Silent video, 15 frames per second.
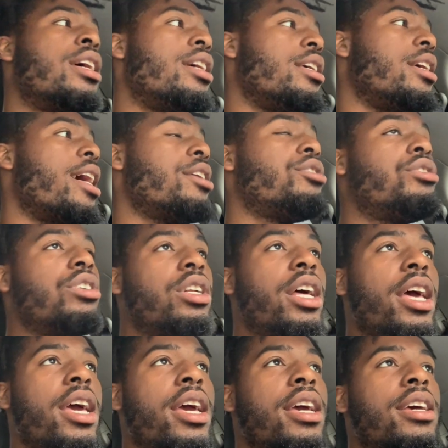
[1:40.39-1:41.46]

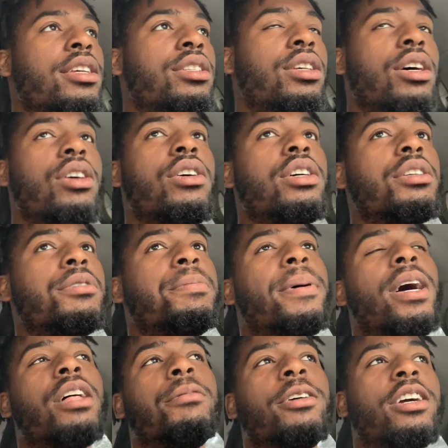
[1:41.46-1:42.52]
yesterday, so it's
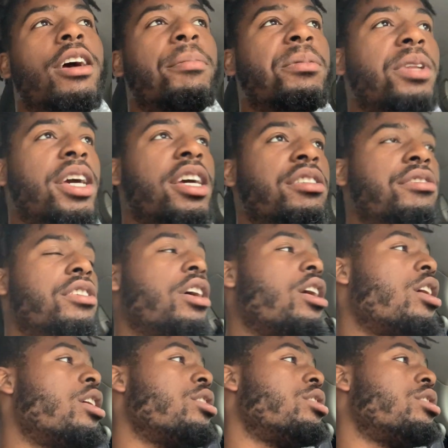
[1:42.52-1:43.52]
probably a couple days for y'all,